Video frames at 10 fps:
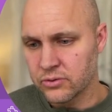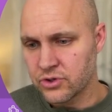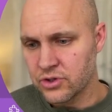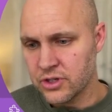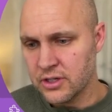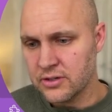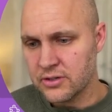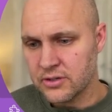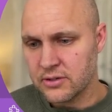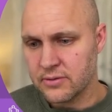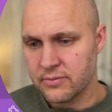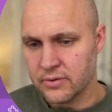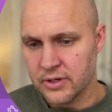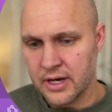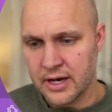Sheets.
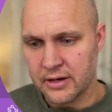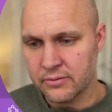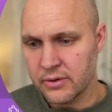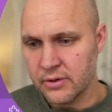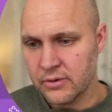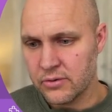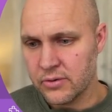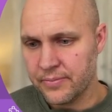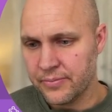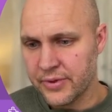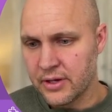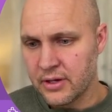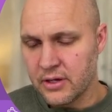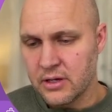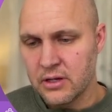We're going to add a row.
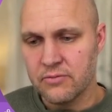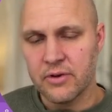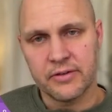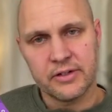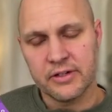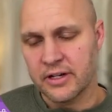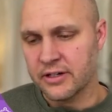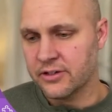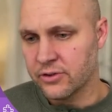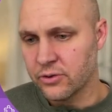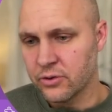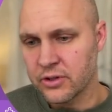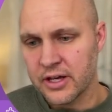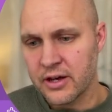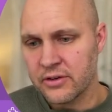If you haven't connected your Google
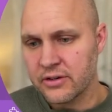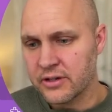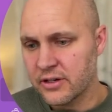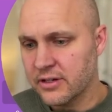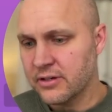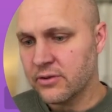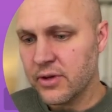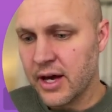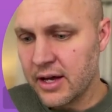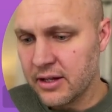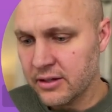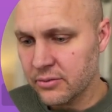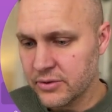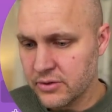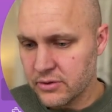account, you're going to need to do that. And then
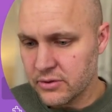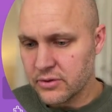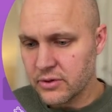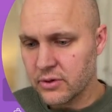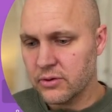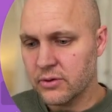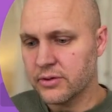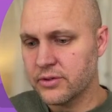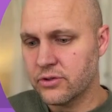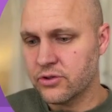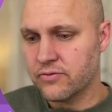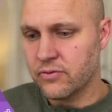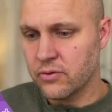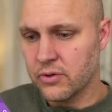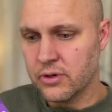once you do so, you can search
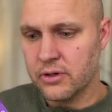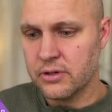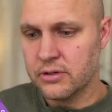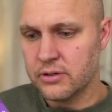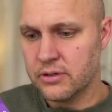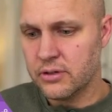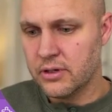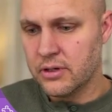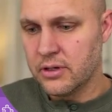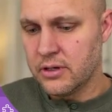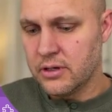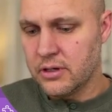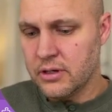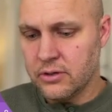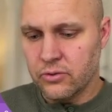for
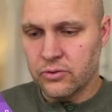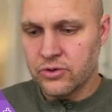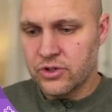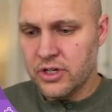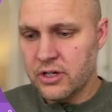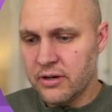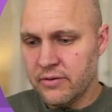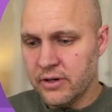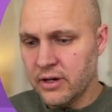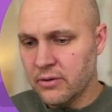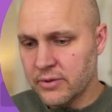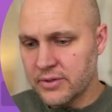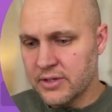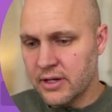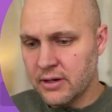a Google Sheet. I've already got one
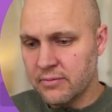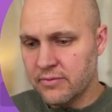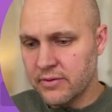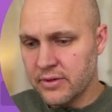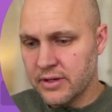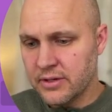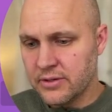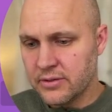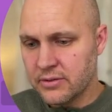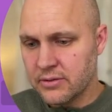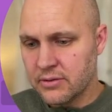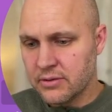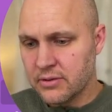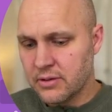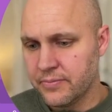set up for this.